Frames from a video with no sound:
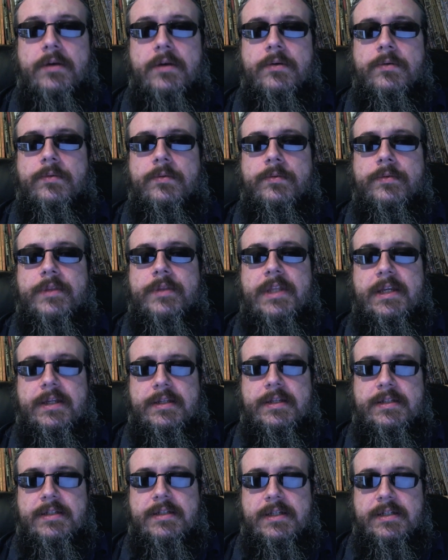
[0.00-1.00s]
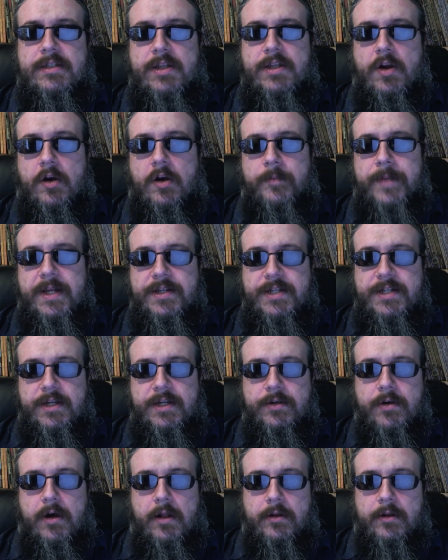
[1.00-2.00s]
Hello, this is the
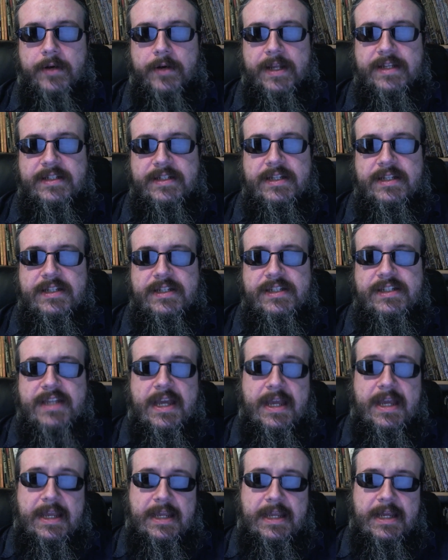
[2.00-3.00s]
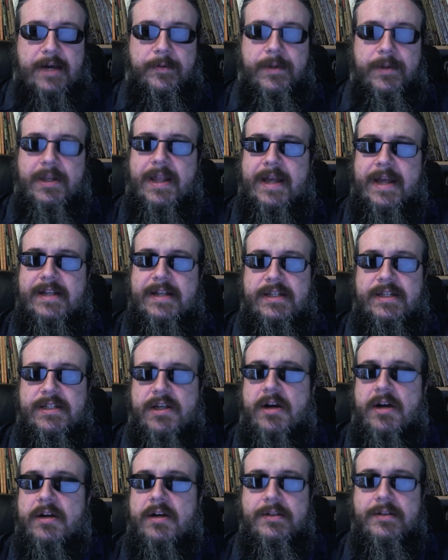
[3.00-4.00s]
RPG Crawler, and today I would like to
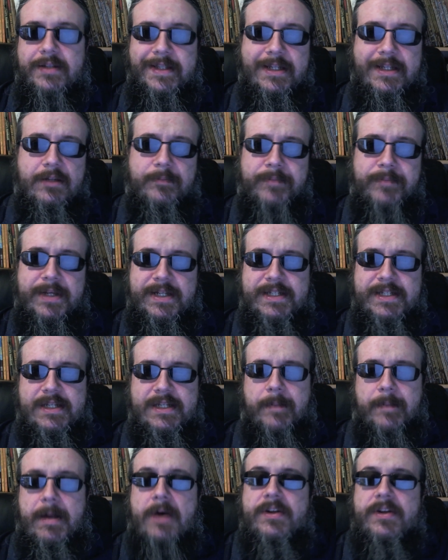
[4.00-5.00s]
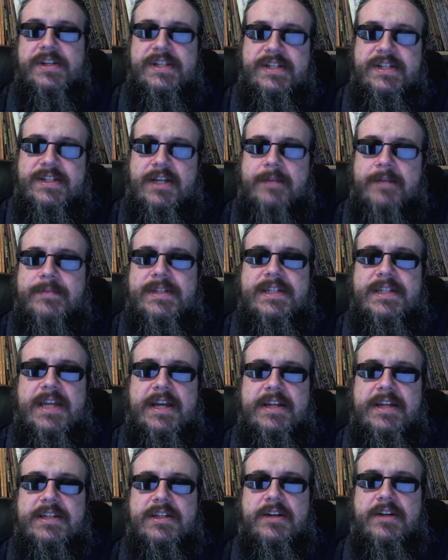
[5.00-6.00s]
talk a little bit about a
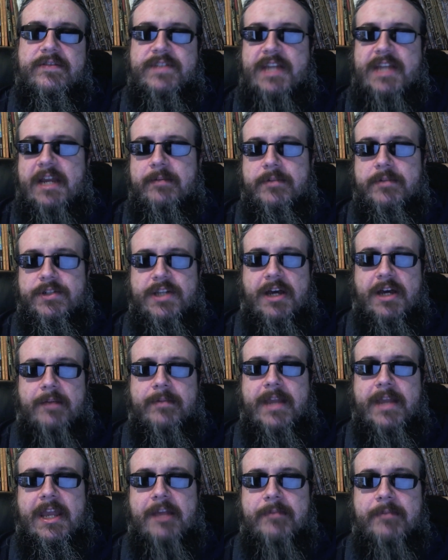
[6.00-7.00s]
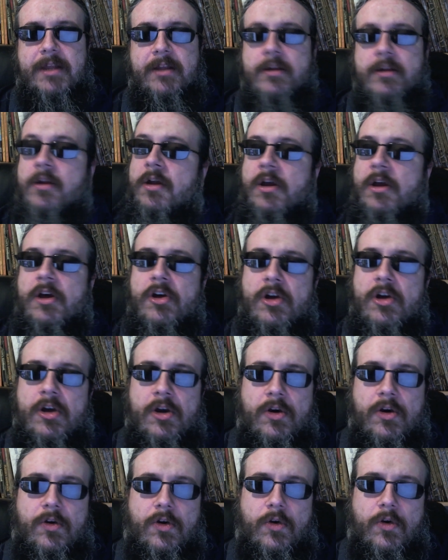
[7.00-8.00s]
subset of tabletop gaming,
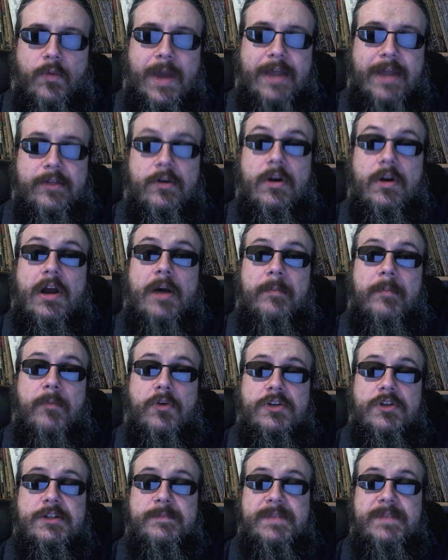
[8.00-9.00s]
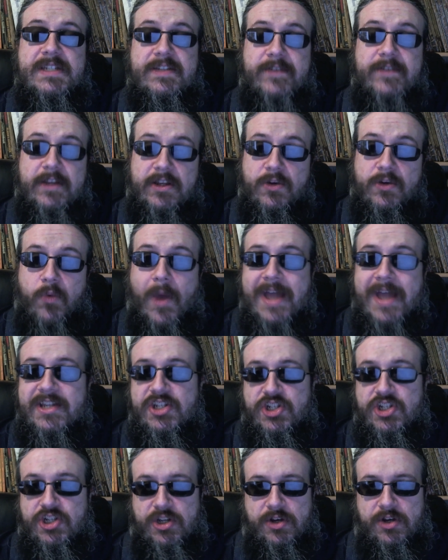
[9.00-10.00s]
or rather, a more specific
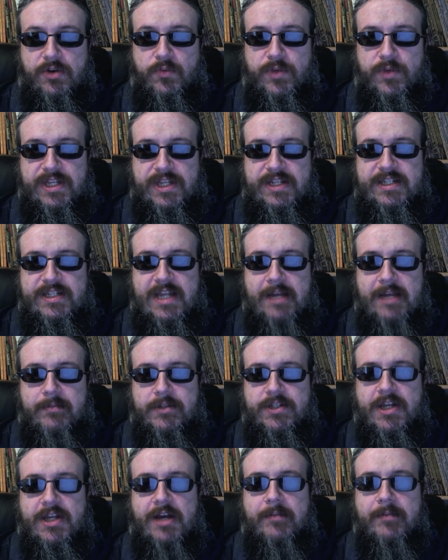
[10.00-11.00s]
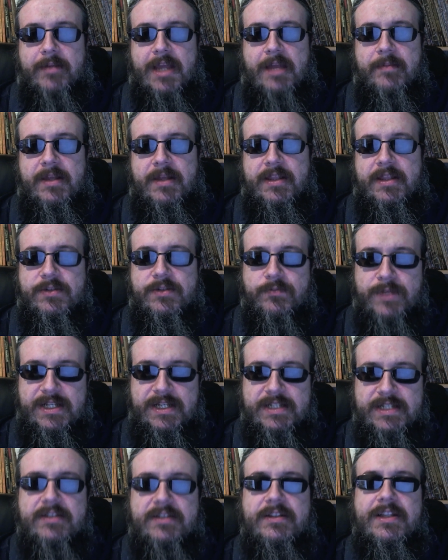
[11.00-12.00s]
question within tabletop gaming that's
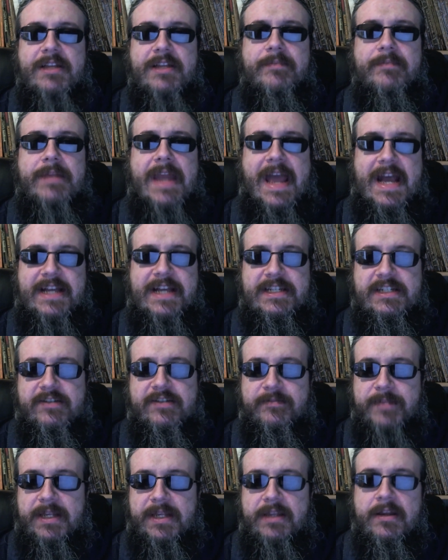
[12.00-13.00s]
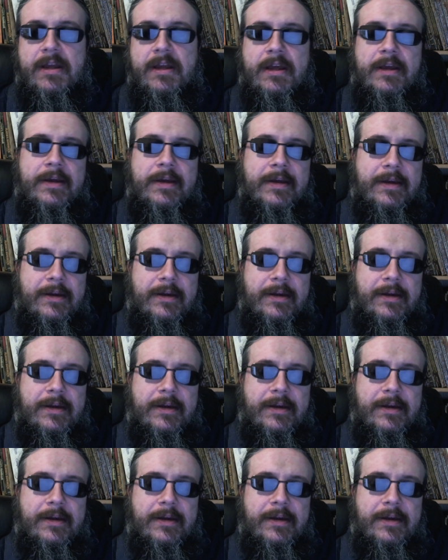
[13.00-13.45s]
recently been asked of me